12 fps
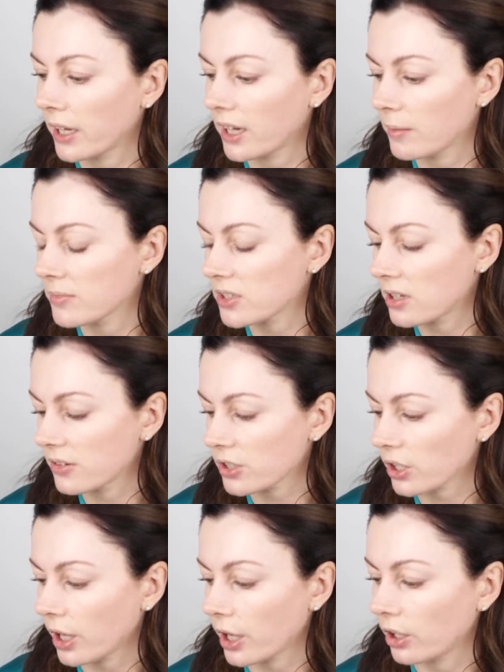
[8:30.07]
So those
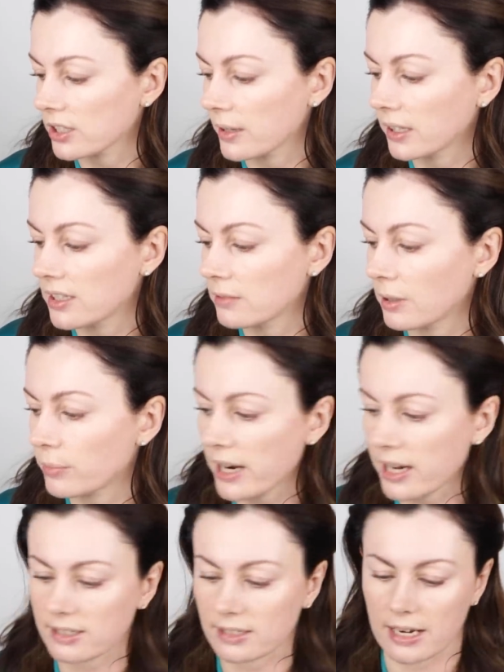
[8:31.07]
are curled. I'm going to do my
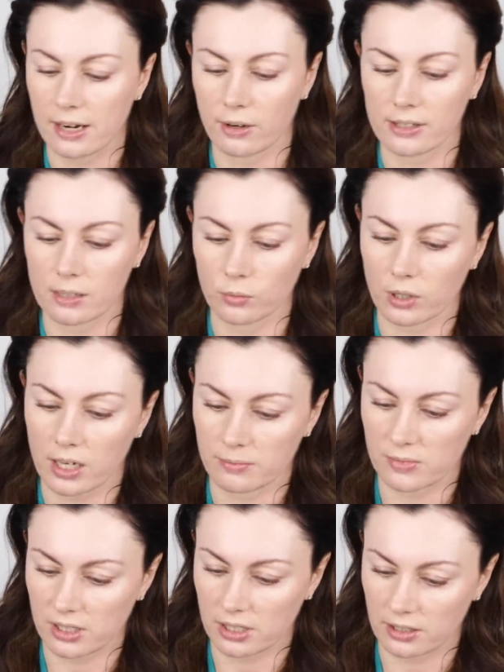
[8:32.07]
brows now, and then we'll
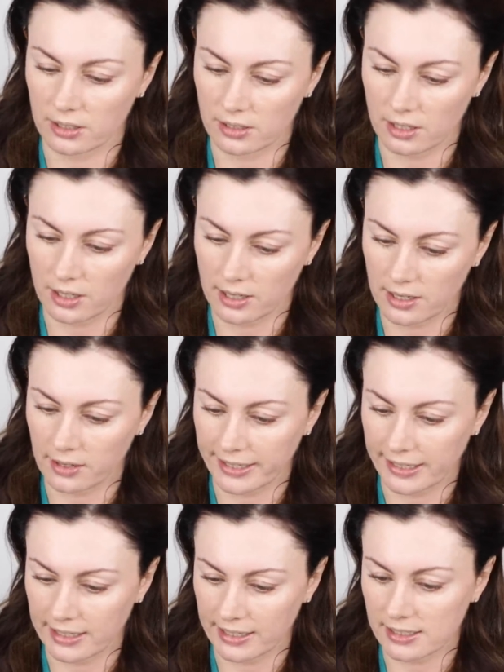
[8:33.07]
come to
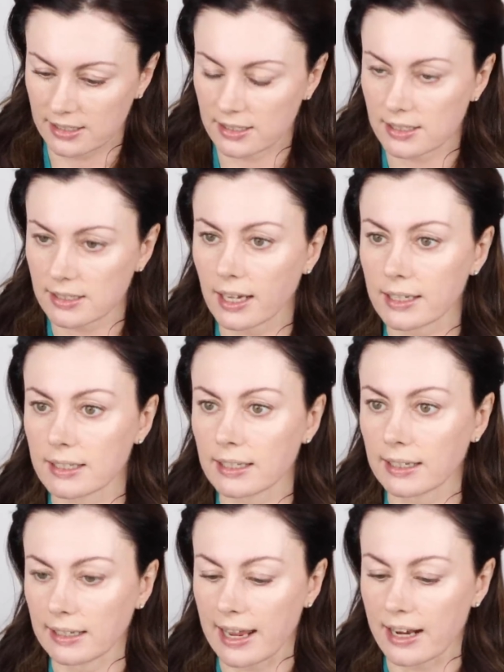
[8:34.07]
eyelids and
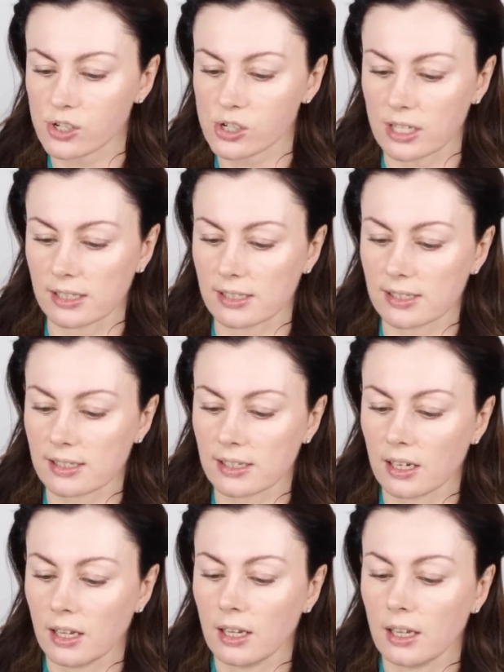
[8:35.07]
lashes